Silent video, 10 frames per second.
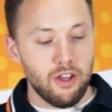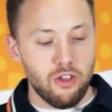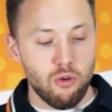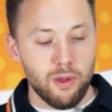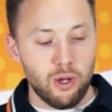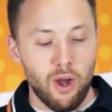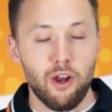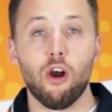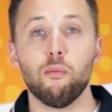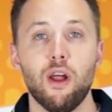you'll be
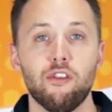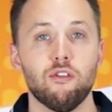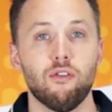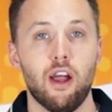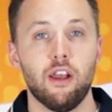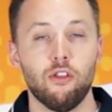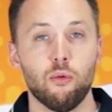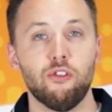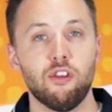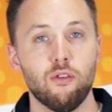quite hard-pressed to find another
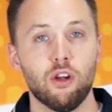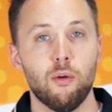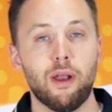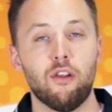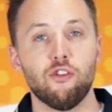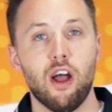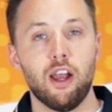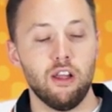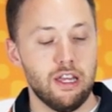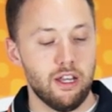receiver coming out of
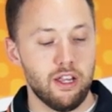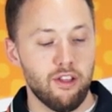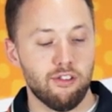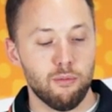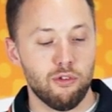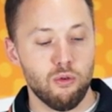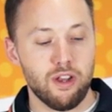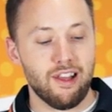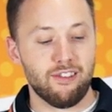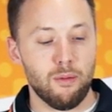China in DSM-2 or
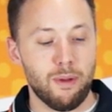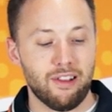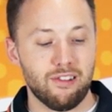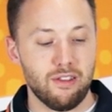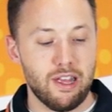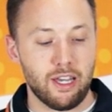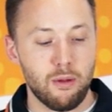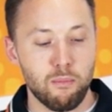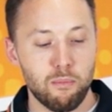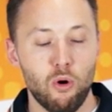DSMX. It
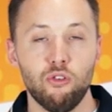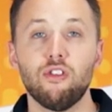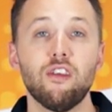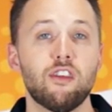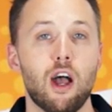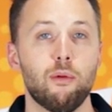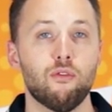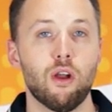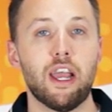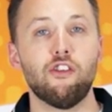can boast this type
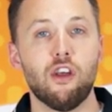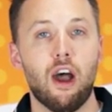of range